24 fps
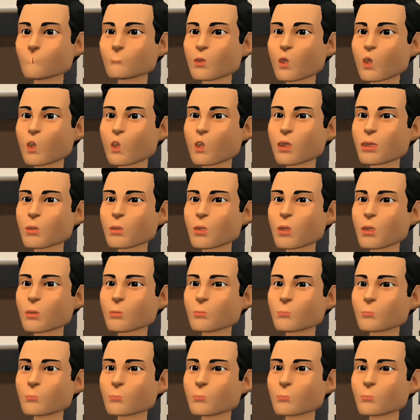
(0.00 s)
All right.
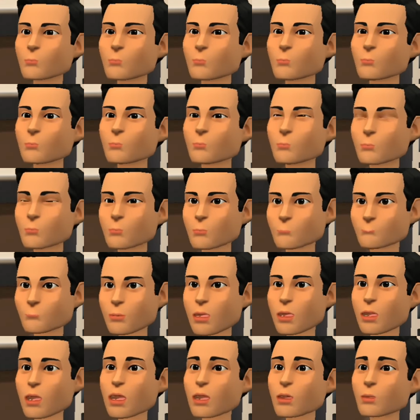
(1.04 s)

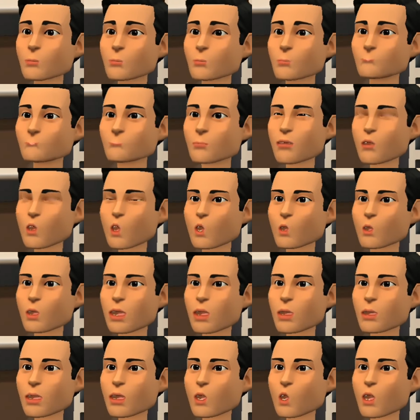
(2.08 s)
Mihiraa, before
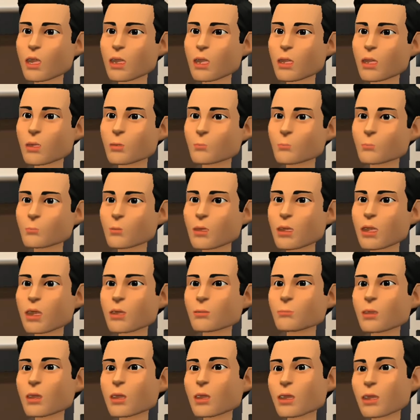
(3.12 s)
concluding,
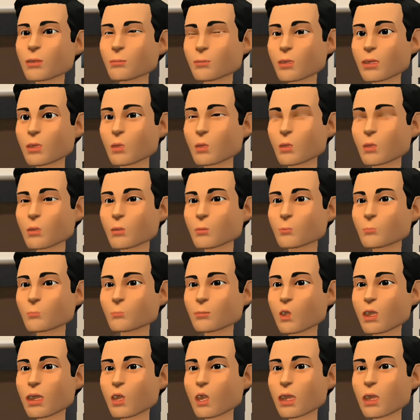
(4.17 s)
let me summarize
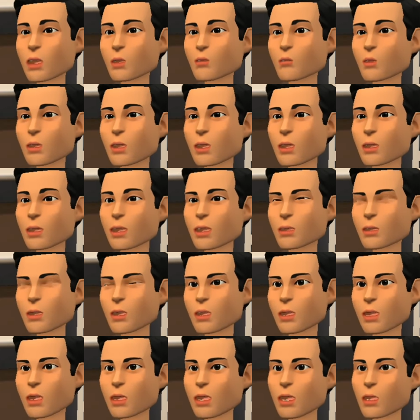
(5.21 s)
what we have
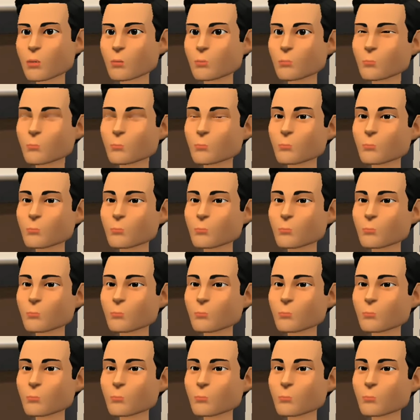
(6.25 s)
discussed today.